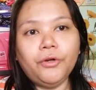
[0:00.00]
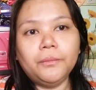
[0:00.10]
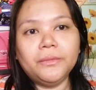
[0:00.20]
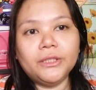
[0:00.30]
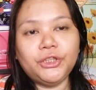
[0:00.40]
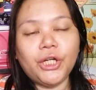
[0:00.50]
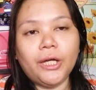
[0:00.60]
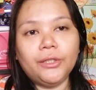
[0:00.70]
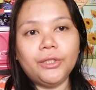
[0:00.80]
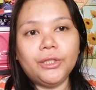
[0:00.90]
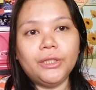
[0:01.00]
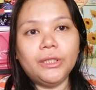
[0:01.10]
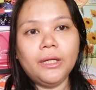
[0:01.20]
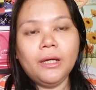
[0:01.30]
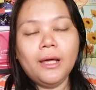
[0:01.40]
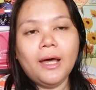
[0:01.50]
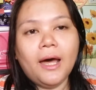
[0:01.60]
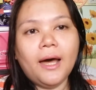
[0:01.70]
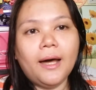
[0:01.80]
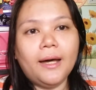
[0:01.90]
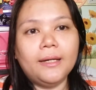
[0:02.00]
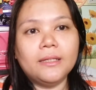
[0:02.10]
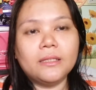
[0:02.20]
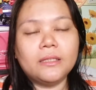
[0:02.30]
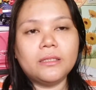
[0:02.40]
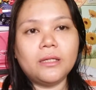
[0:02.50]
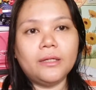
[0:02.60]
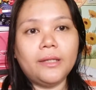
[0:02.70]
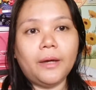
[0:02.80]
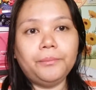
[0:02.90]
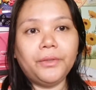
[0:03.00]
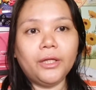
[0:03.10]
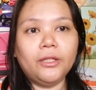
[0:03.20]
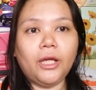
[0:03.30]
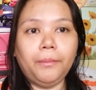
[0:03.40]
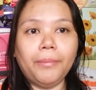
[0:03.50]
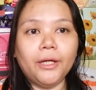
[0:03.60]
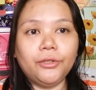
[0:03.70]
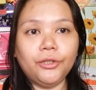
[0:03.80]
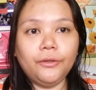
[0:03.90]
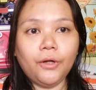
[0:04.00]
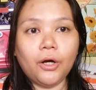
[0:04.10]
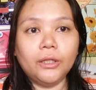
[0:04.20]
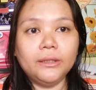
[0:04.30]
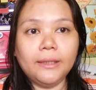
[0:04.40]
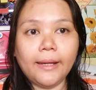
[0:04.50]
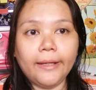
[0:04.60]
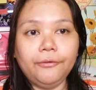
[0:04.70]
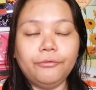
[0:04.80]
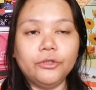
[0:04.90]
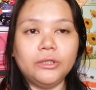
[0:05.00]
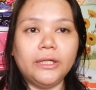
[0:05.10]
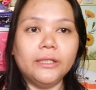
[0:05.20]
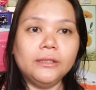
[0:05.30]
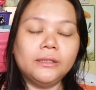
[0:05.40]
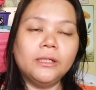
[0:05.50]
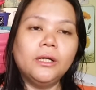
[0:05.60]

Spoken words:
from the channel has adapted a pattern online for this.